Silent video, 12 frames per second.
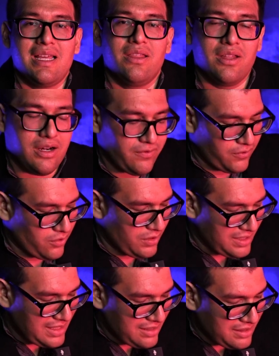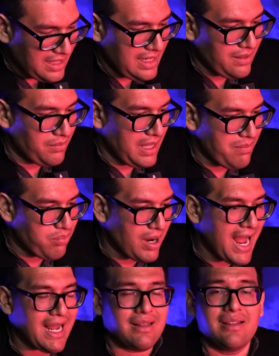And therefore, since they
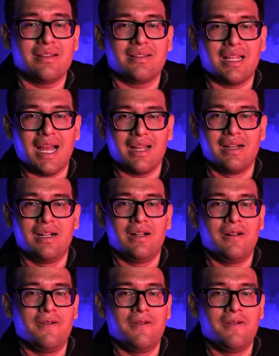practice that,